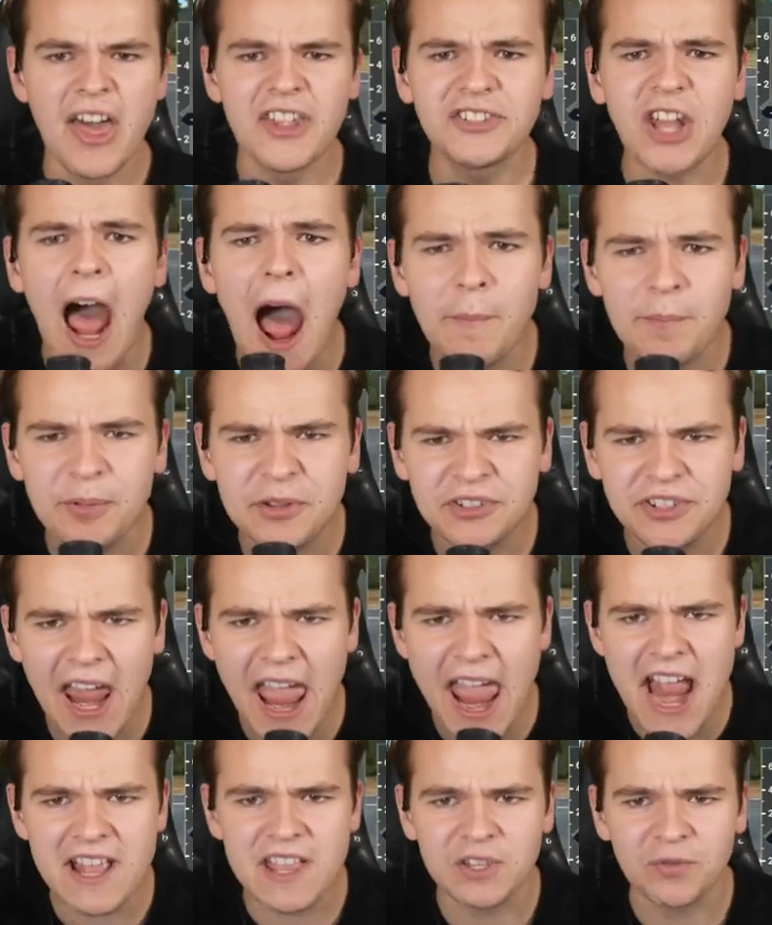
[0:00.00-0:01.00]
Stop
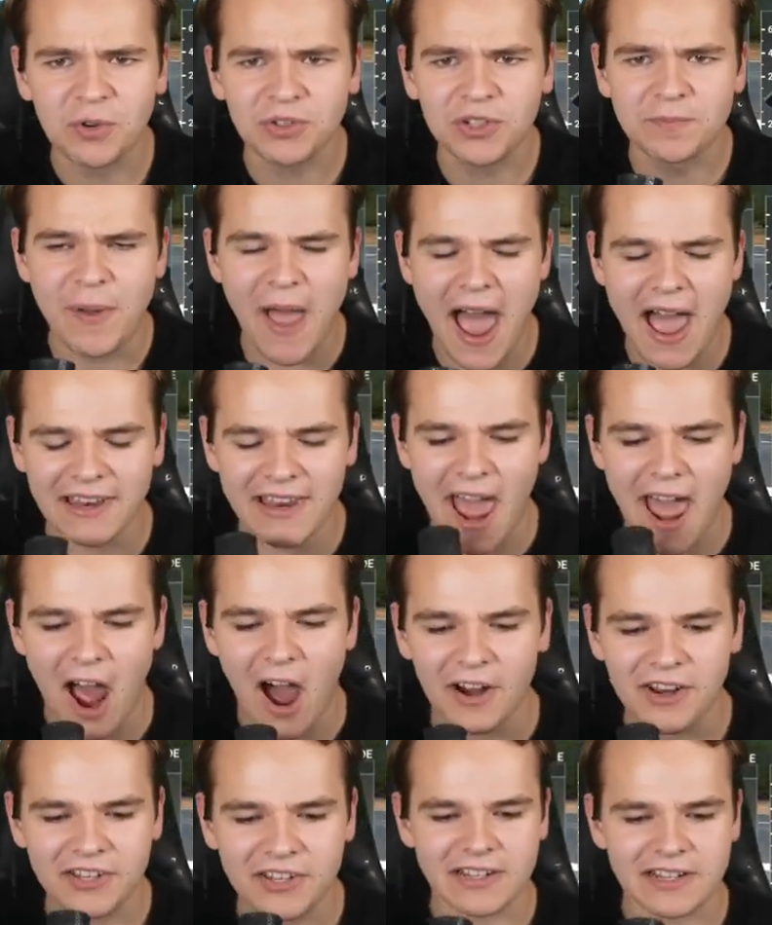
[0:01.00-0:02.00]
saying this was a bad,
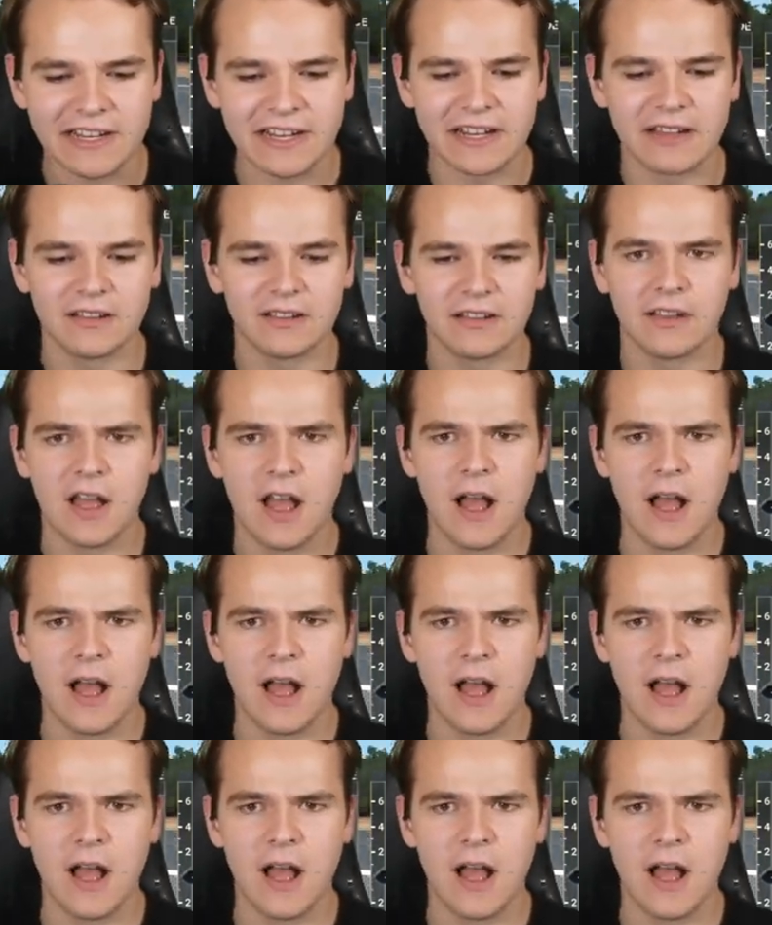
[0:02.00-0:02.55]
honestly.